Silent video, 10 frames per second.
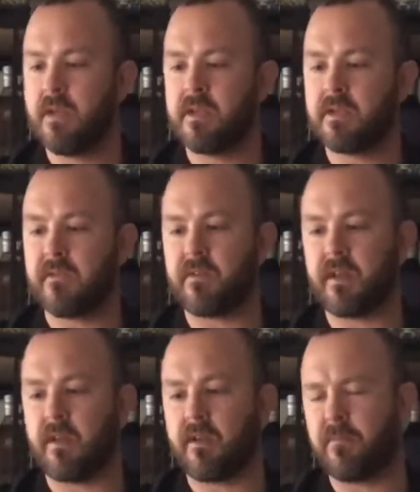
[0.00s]
definitely a
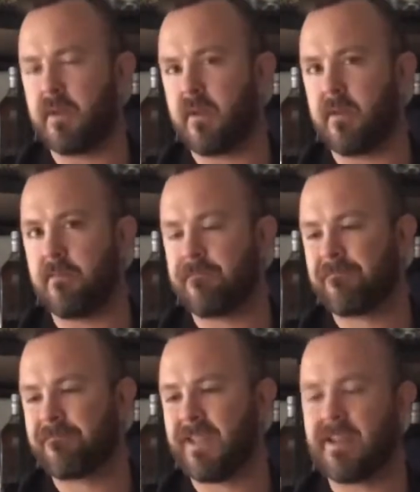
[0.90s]
lot of bitter
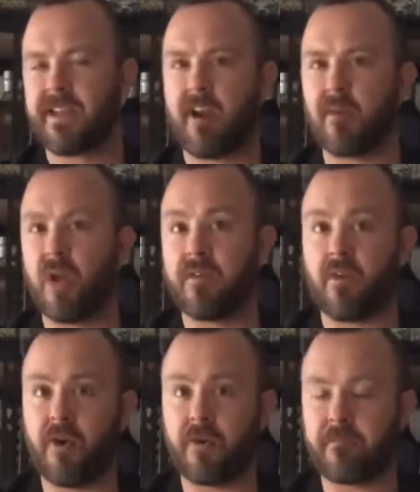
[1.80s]
caramelized
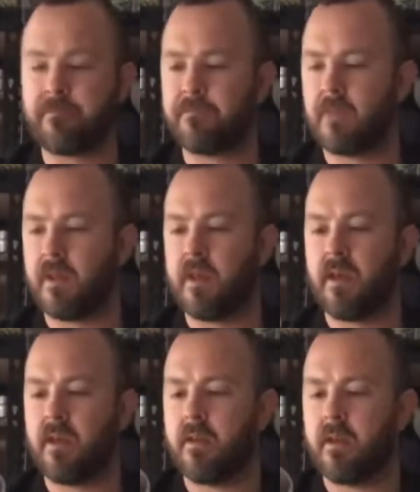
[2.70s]
oak,
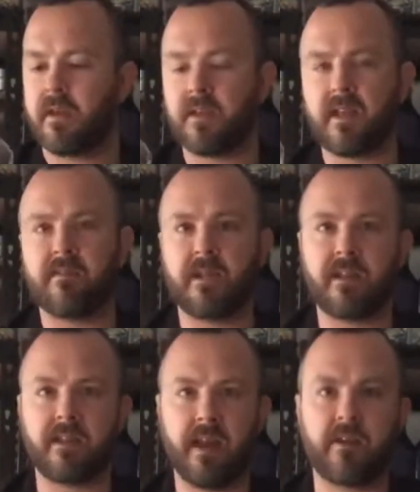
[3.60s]
and you definitely get
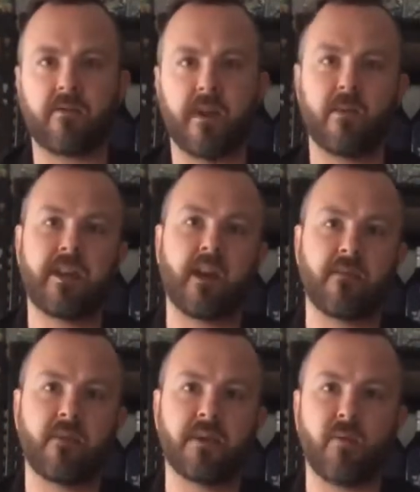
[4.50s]
the ex-red
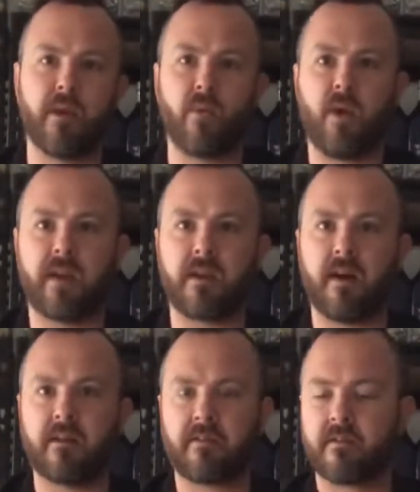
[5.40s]
California red wine
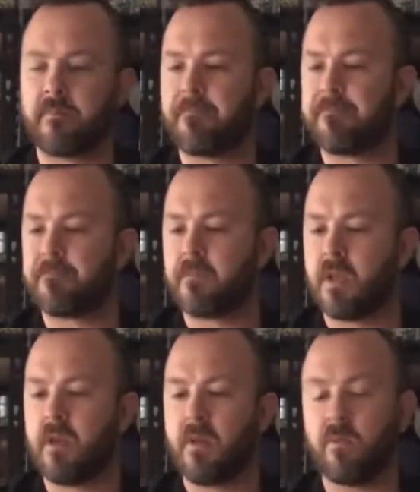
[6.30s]
casks,
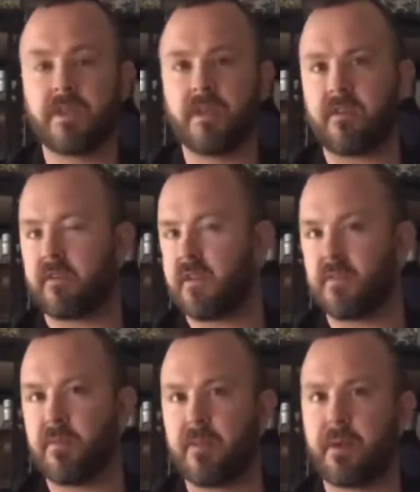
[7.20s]
which you don't see too
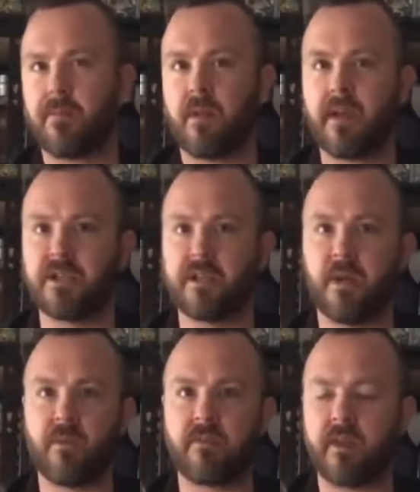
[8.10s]
many people aging their
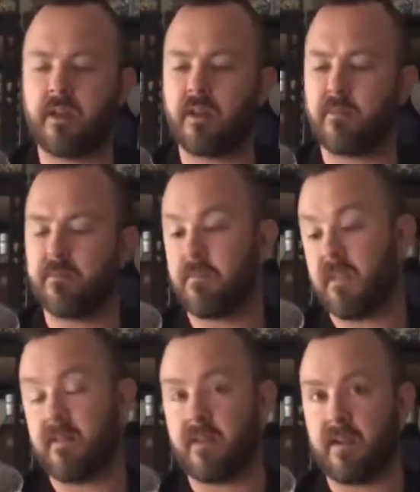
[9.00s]
whiskey in it
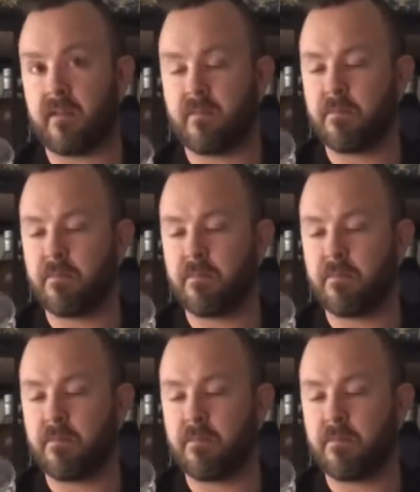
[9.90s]
these days.